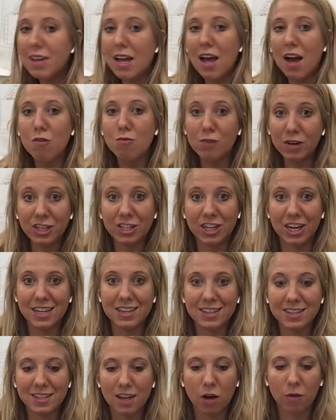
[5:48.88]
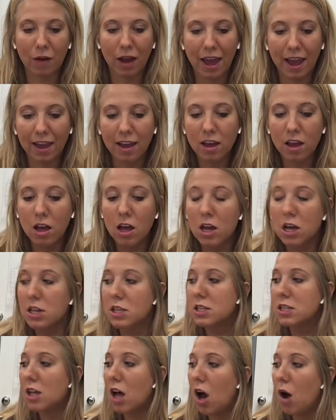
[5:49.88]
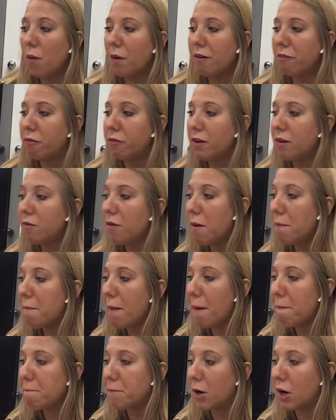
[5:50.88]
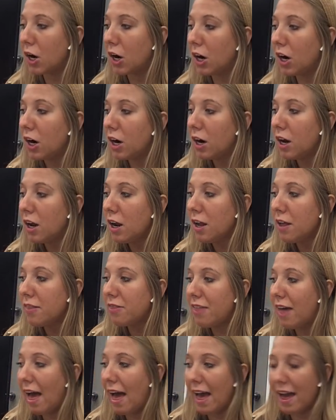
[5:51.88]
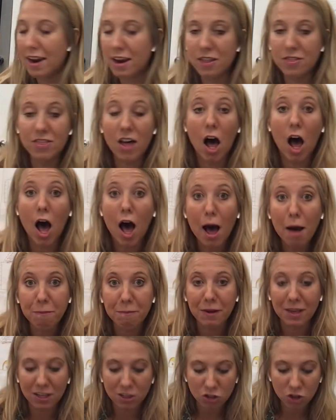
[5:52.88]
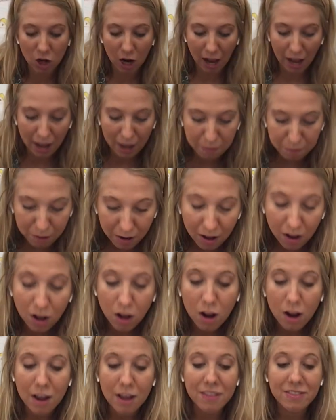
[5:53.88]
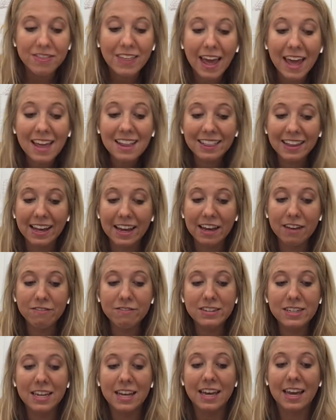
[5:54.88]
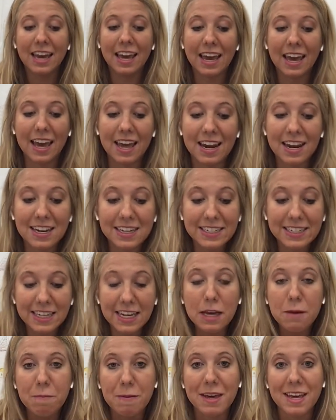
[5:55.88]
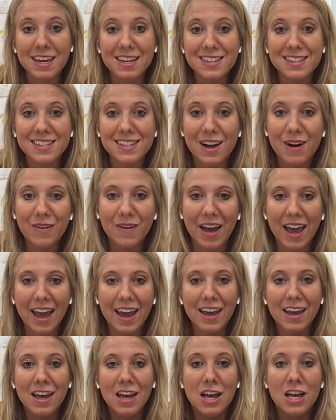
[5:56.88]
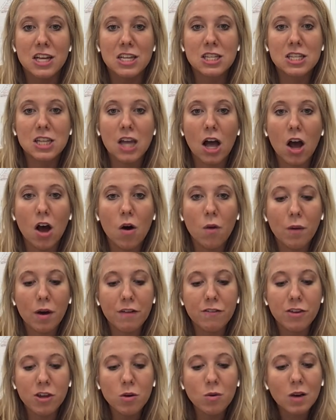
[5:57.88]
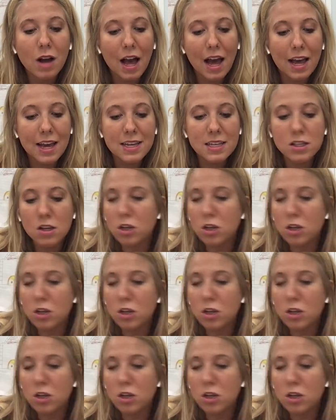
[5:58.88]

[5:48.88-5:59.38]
regions, okay? So if we remember that the Hoppy Tribe, they lived in teepees, okay? So if you guys